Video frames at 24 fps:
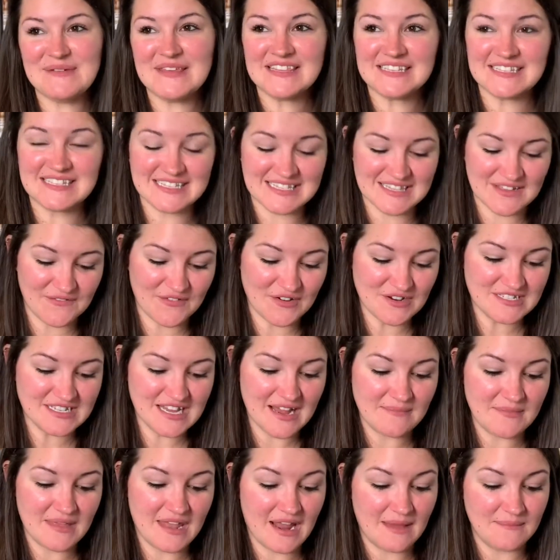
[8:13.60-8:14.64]
this is the first
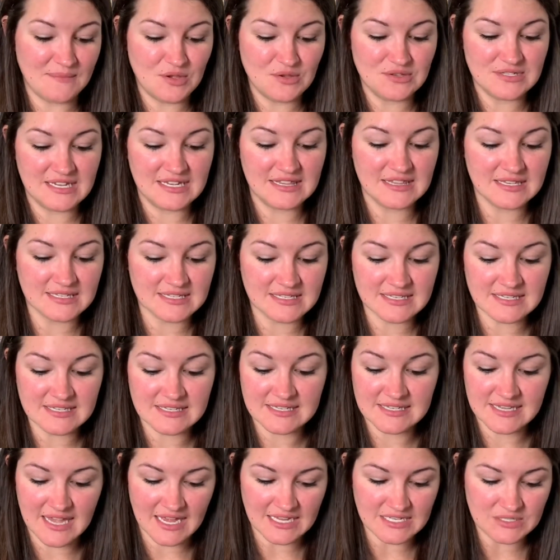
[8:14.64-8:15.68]
time that I'm using this
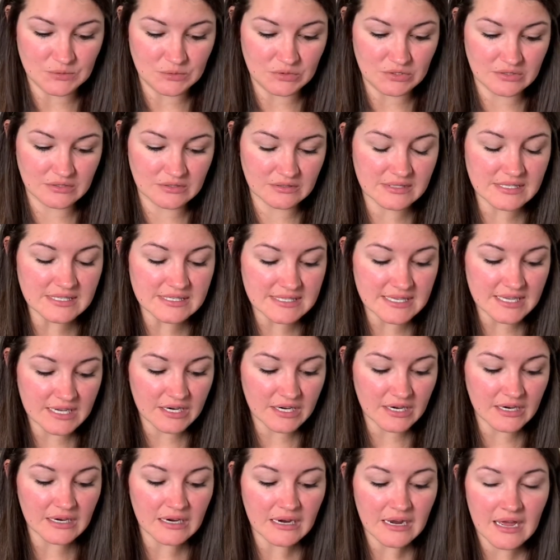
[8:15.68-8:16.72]
schedule this
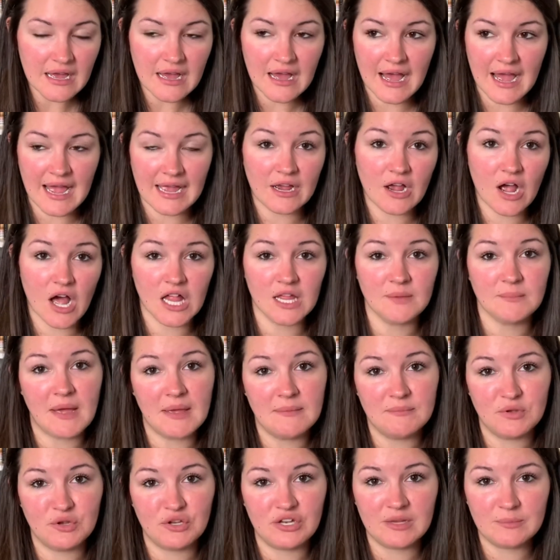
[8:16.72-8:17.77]
year. I call it my
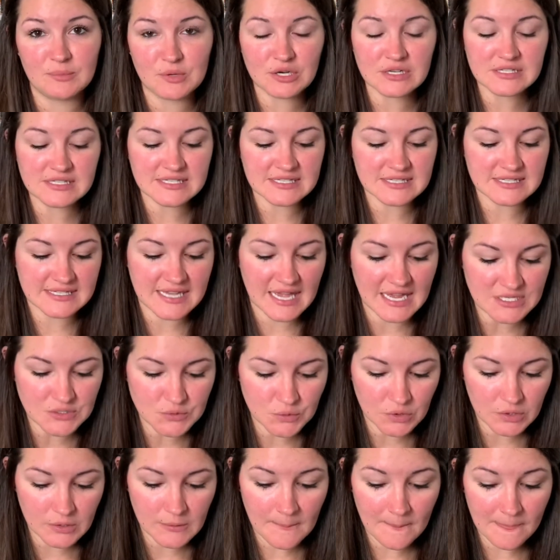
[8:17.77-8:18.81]
beauty books
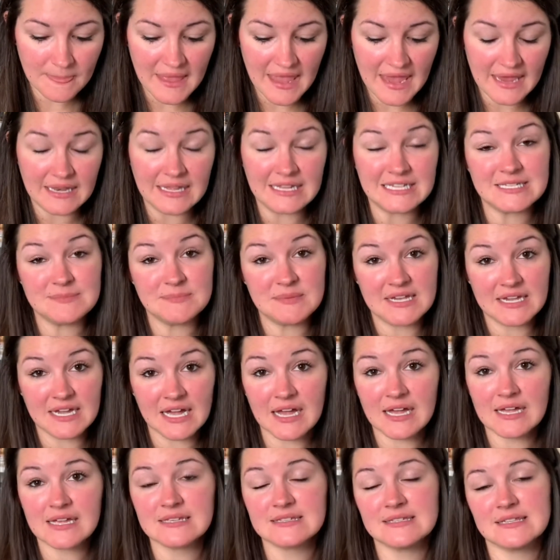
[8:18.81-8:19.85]
schedule, and it's
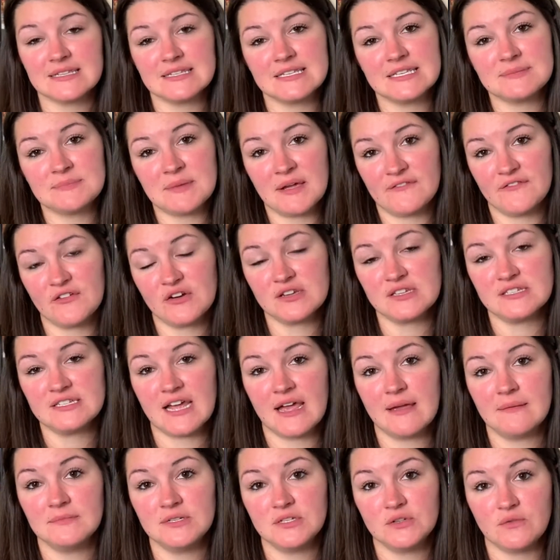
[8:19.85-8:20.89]
because this is my first
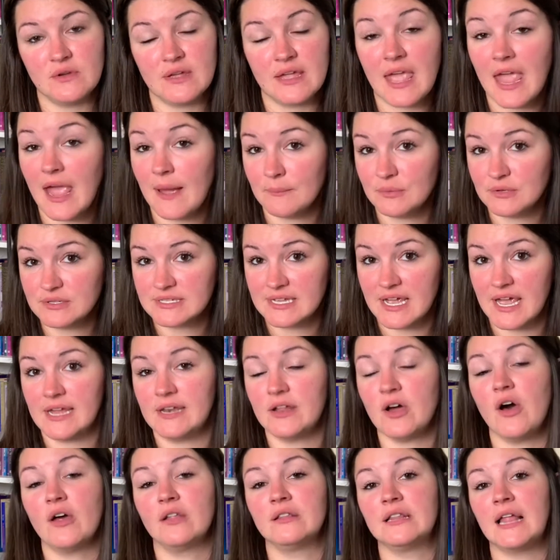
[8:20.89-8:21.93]
time doing Ambleside
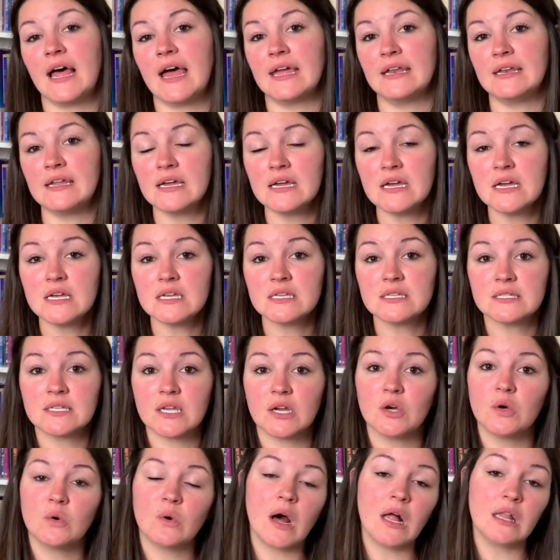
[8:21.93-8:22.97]
Online.
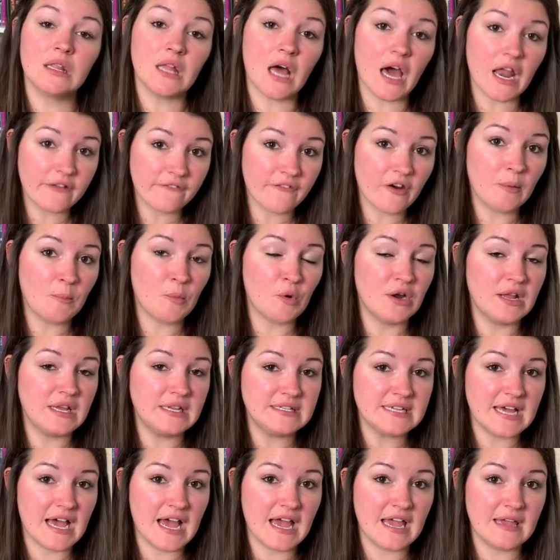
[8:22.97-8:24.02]
So a lot of our morning
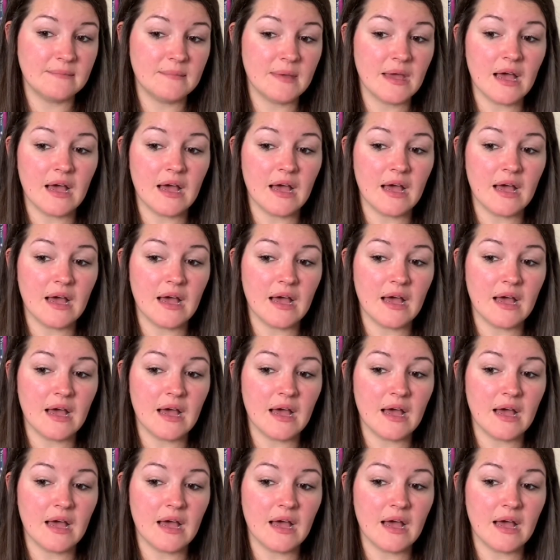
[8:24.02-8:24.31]
time